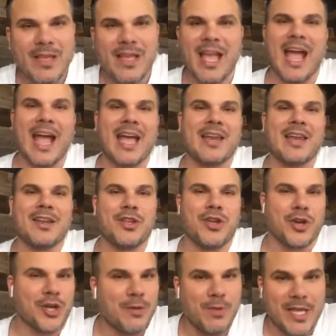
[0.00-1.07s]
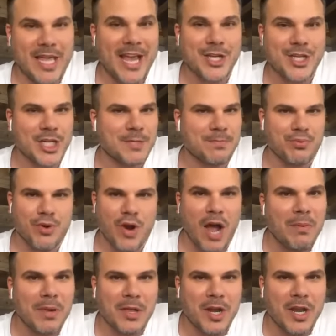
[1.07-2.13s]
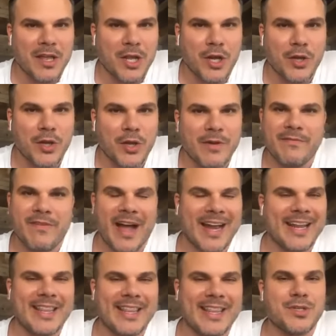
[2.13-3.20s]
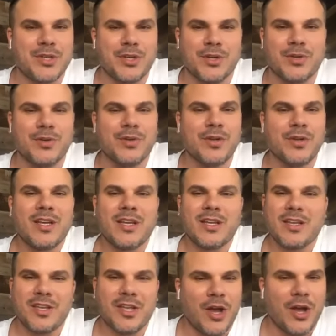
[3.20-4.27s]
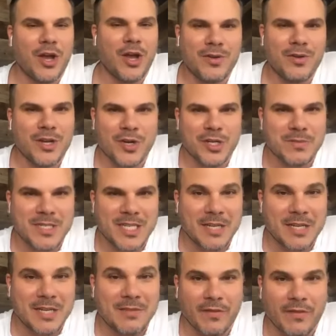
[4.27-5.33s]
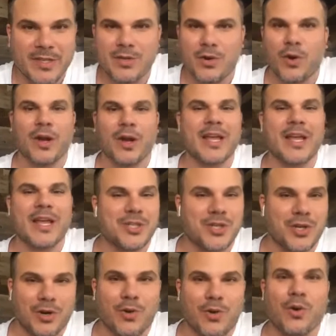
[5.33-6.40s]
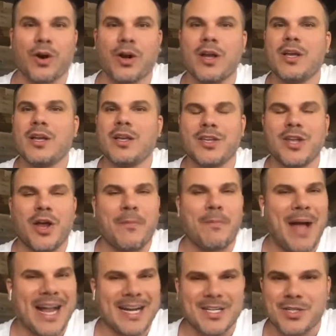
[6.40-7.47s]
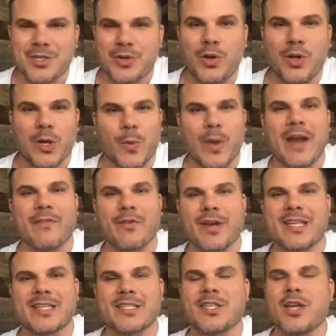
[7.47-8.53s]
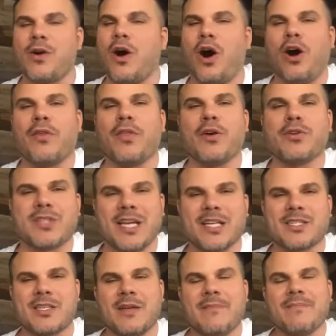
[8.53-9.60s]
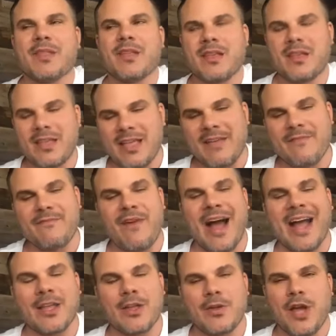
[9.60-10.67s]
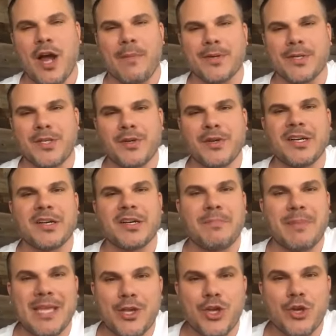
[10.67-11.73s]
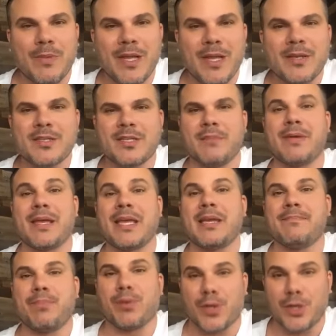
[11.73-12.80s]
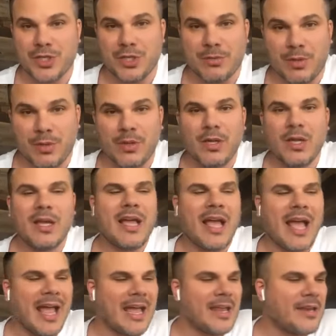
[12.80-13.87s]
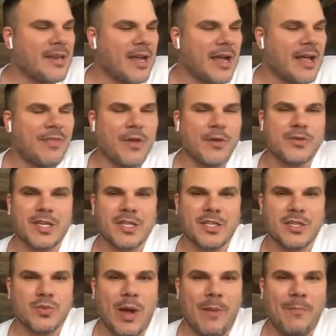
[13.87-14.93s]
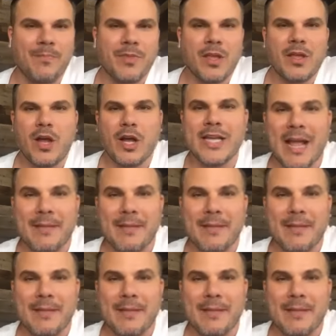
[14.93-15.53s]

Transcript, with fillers: and your communication is probably going to include inviting them to, you know, a Christmas Eve service or Easter or, you know, back to school or whatever it is. And so all those things invite you the opportunity to be human, to be personable, and, uh, and those things as well. Okay,